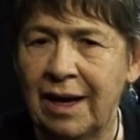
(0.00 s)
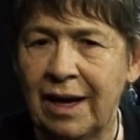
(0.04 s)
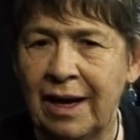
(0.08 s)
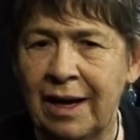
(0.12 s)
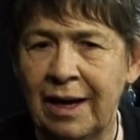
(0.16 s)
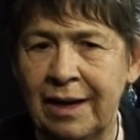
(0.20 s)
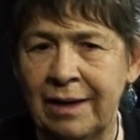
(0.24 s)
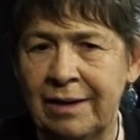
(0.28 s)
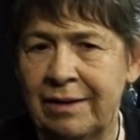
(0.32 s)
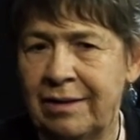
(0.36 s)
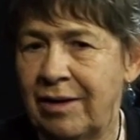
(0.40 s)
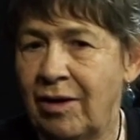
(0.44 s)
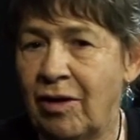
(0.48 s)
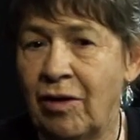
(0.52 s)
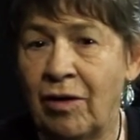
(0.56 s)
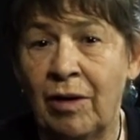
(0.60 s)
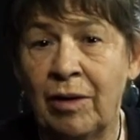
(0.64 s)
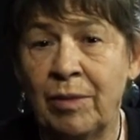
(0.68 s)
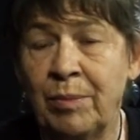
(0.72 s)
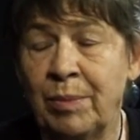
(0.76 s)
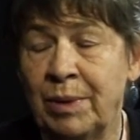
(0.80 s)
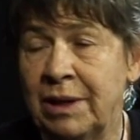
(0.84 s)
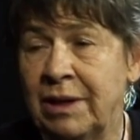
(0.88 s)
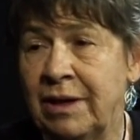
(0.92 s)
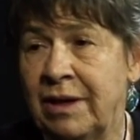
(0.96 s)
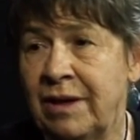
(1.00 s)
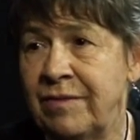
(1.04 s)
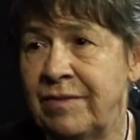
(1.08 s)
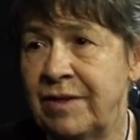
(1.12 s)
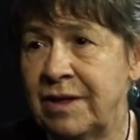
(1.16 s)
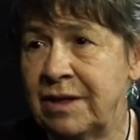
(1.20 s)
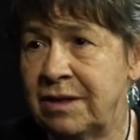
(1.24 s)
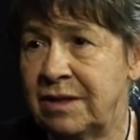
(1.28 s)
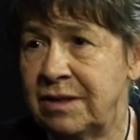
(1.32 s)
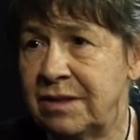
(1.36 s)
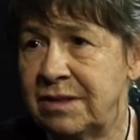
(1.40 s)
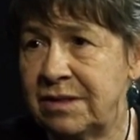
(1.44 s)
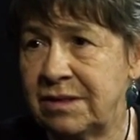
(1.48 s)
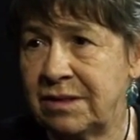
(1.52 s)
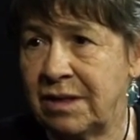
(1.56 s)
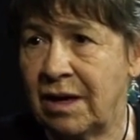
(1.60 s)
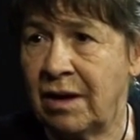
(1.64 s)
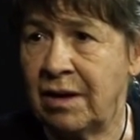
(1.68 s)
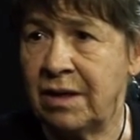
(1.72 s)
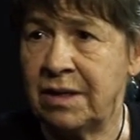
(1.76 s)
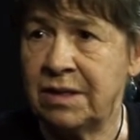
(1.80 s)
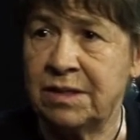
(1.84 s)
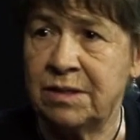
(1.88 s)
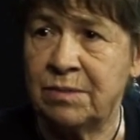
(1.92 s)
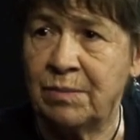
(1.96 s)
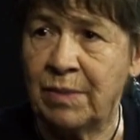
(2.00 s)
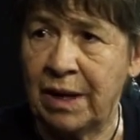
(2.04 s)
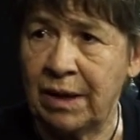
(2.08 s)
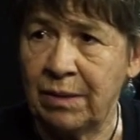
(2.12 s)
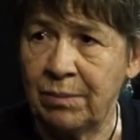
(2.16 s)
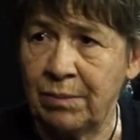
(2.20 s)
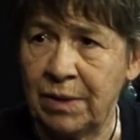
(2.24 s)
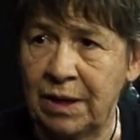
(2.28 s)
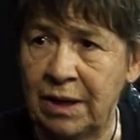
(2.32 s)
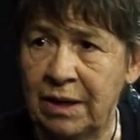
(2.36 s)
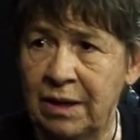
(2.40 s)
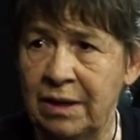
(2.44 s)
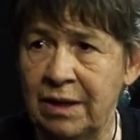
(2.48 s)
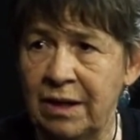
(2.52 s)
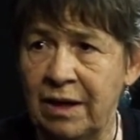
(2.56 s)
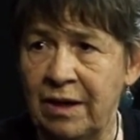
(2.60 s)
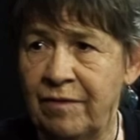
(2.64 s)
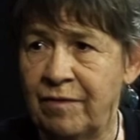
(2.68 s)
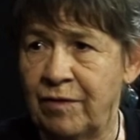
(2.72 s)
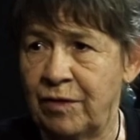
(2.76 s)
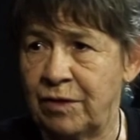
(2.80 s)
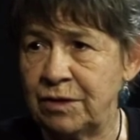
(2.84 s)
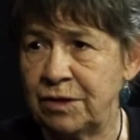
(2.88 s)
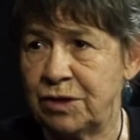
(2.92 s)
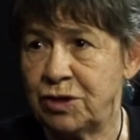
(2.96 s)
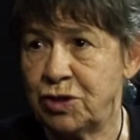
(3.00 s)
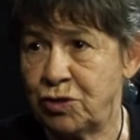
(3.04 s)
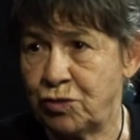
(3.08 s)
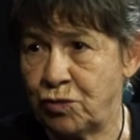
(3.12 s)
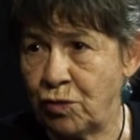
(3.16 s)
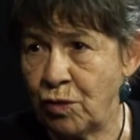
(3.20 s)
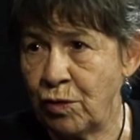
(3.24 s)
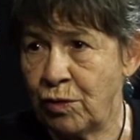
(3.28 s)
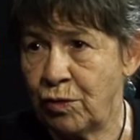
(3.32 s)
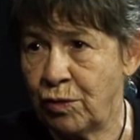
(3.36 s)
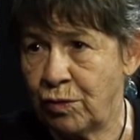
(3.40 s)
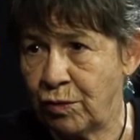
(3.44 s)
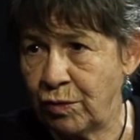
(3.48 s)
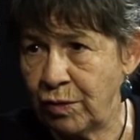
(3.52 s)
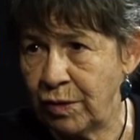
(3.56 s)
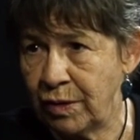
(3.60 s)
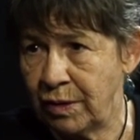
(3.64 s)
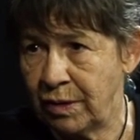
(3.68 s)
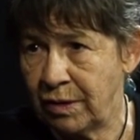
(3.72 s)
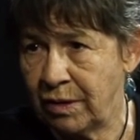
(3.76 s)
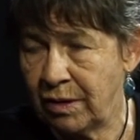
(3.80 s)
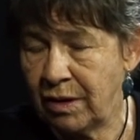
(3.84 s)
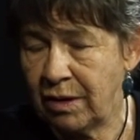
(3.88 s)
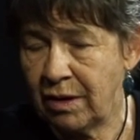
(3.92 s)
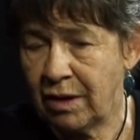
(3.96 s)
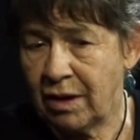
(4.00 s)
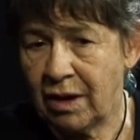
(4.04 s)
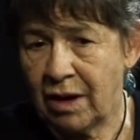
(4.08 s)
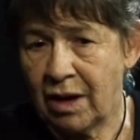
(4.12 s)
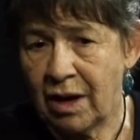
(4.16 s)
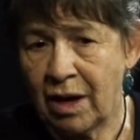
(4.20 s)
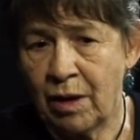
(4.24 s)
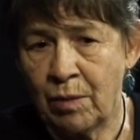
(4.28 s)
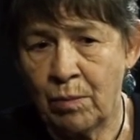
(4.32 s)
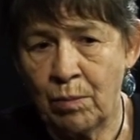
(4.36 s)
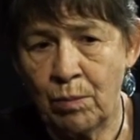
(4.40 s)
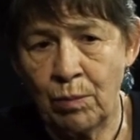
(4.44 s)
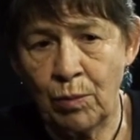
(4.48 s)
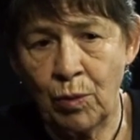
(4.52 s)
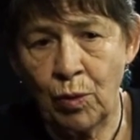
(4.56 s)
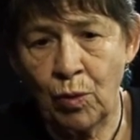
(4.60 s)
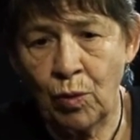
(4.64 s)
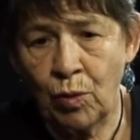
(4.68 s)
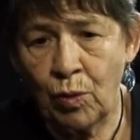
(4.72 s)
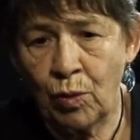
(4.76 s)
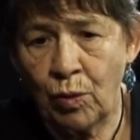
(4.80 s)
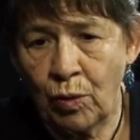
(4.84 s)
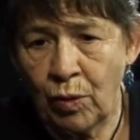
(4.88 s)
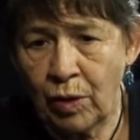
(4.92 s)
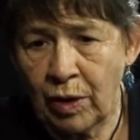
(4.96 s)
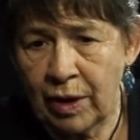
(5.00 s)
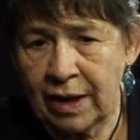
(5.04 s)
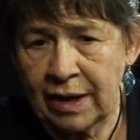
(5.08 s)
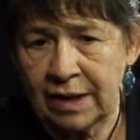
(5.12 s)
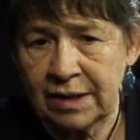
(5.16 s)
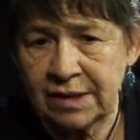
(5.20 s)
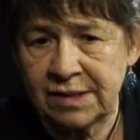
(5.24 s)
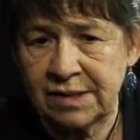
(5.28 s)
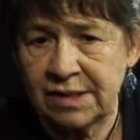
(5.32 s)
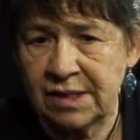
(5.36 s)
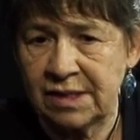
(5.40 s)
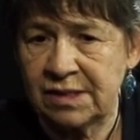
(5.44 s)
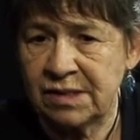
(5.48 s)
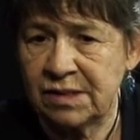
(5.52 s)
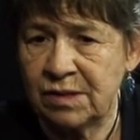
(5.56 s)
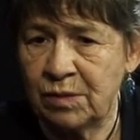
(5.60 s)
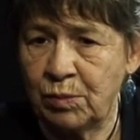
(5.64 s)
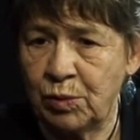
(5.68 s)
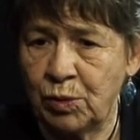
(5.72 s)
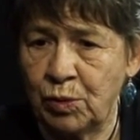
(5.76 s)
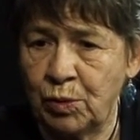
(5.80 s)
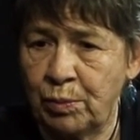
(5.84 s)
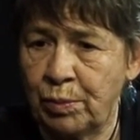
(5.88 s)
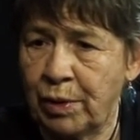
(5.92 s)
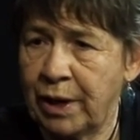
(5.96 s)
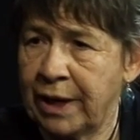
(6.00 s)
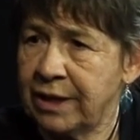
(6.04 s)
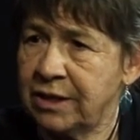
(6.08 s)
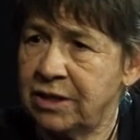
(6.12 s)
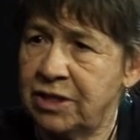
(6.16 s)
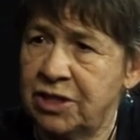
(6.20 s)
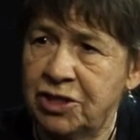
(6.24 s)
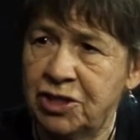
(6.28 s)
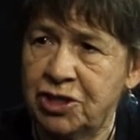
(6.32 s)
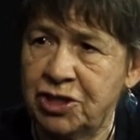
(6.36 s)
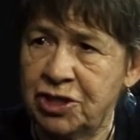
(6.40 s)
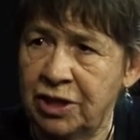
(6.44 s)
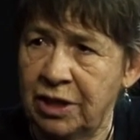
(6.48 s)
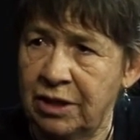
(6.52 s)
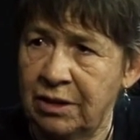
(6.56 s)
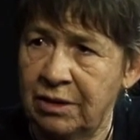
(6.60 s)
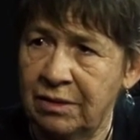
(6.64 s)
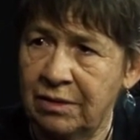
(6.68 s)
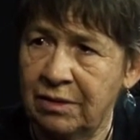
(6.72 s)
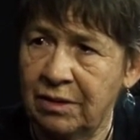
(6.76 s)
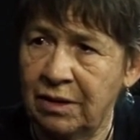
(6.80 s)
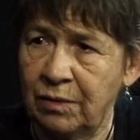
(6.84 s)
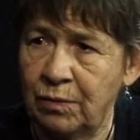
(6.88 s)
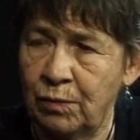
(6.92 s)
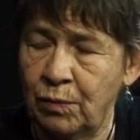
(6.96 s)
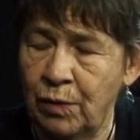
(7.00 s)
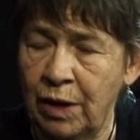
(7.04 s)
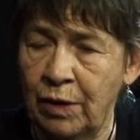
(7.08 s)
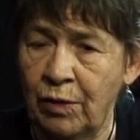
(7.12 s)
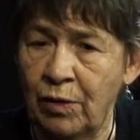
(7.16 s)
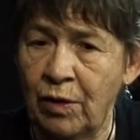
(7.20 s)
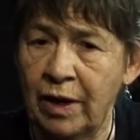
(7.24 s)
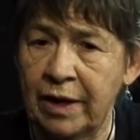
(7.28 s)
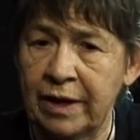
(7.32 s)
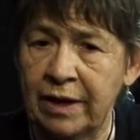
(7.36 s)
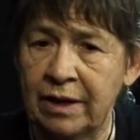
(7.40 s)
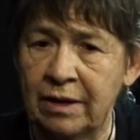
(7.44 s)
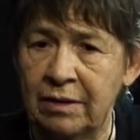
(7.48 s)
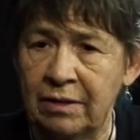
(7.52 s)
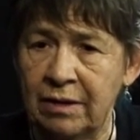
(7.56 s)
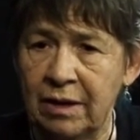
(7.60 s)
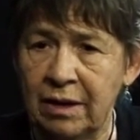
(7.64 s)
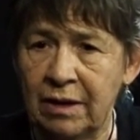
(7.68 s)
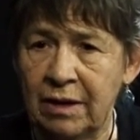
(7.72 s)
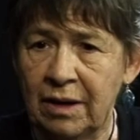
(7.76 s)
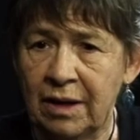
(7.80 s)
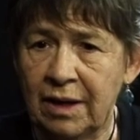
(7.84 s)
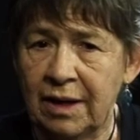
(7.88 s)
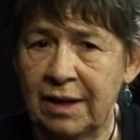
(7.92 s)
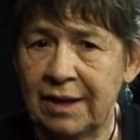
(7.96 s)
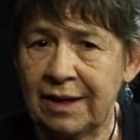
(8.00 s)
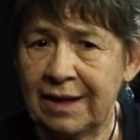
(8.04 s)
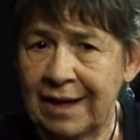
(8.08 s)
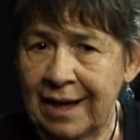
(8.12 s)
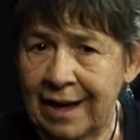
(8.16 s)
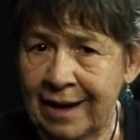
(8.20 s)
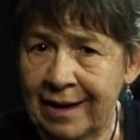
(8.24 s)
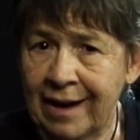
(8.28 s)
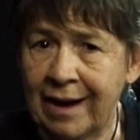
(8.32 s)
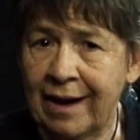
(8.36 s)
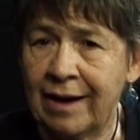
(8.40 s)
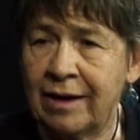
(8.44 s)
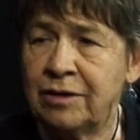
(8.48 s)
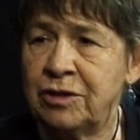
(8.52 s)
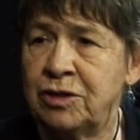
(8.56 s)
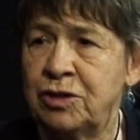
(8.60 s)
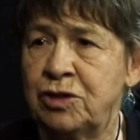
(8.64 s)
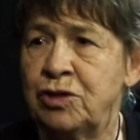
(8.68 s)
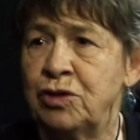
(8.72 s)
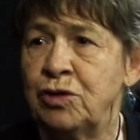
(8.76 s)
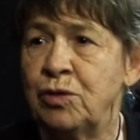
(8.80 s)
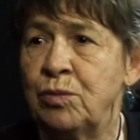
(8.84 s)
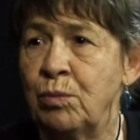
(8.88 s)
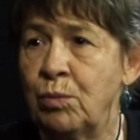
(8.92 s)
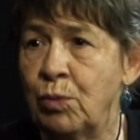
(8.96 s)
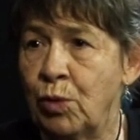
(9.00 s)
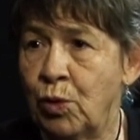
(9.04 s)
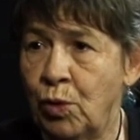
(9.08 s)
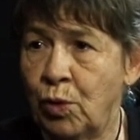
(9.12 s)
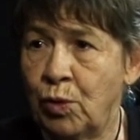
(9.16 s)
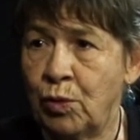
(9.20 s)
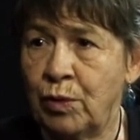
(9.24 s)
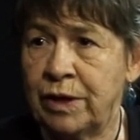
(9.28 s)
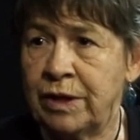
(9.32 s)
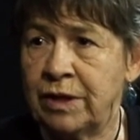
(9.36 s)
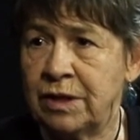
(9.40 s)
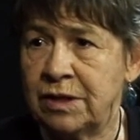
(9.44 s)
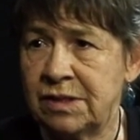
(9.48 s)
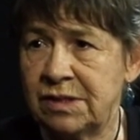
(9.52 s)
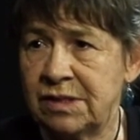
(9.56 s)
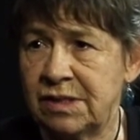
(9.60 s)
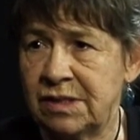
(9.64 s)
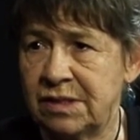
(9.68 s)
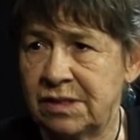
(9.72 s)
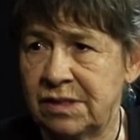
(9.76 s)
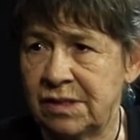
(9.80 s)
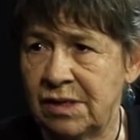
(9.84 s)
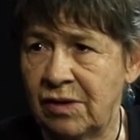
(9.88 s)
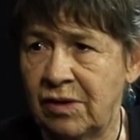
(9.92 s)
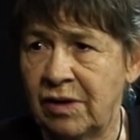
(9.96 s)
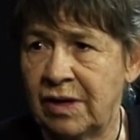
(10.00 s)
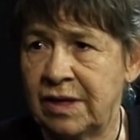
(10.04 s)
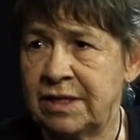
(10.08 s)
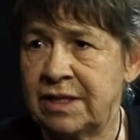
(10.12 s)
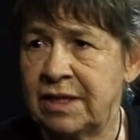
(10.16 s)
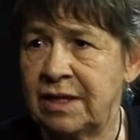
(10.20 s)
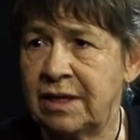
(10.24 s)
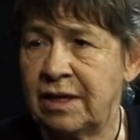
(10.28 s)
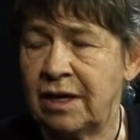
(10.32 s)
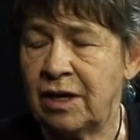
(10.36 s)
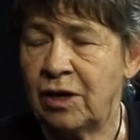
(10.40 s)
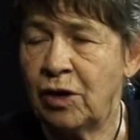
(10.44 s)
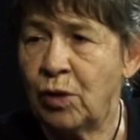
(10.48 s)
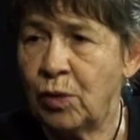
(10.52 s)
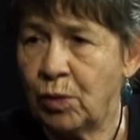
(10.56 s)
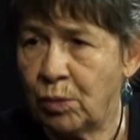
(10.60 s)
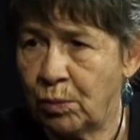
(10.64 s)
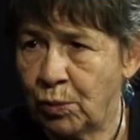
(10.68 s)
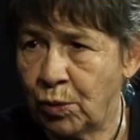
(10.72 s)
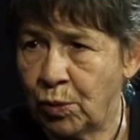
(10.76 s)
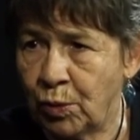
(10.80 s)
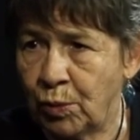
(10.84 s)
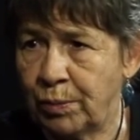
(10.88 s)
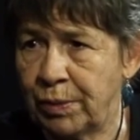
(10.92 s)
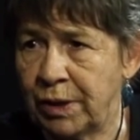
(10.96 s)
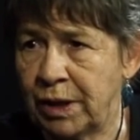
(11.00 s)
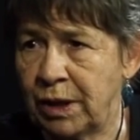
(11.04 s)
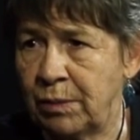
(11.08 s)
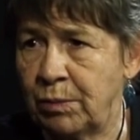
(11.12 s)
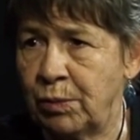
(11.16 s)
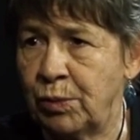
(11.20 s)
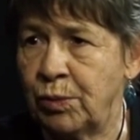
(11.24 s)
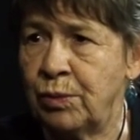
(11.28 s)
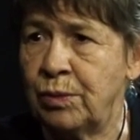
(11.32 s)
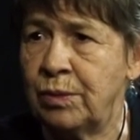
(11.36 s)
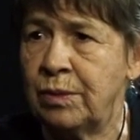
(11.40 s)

and I believe that it's going to make me an even stronger and a more accessible practitioner in where I can get out and do more in the society and help more people.